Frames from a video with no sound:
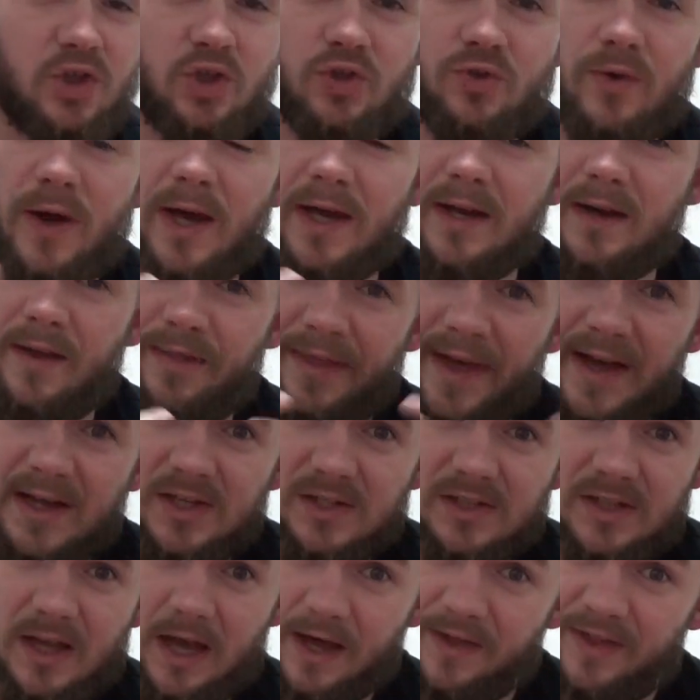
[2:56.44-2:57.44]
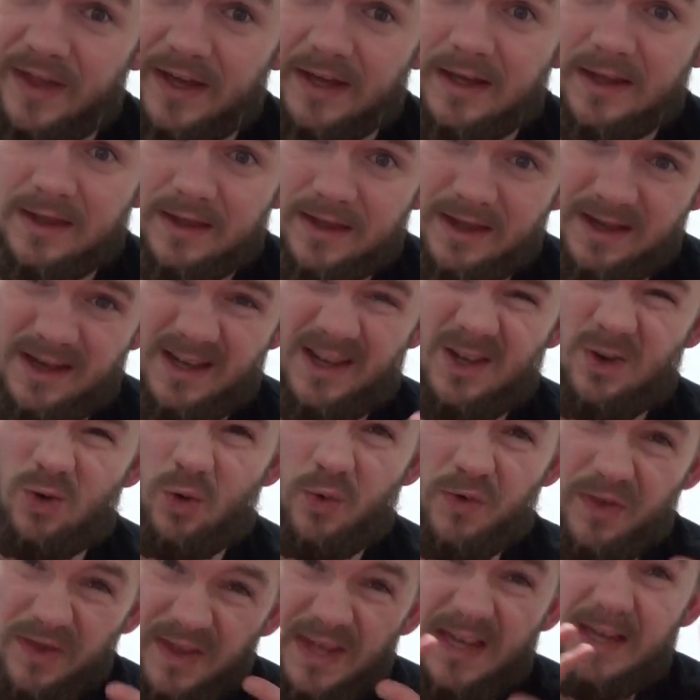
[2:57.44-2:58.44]
Shrine and that's I think the you
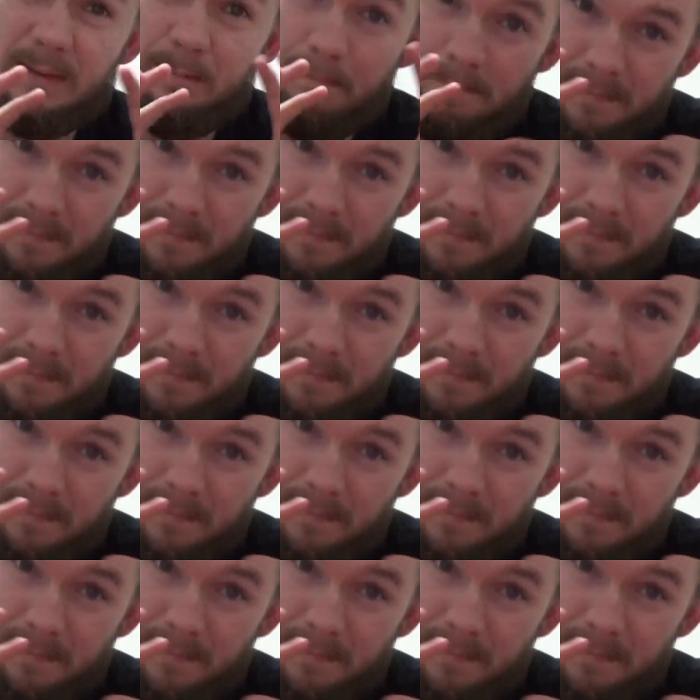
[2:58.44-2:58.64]
know the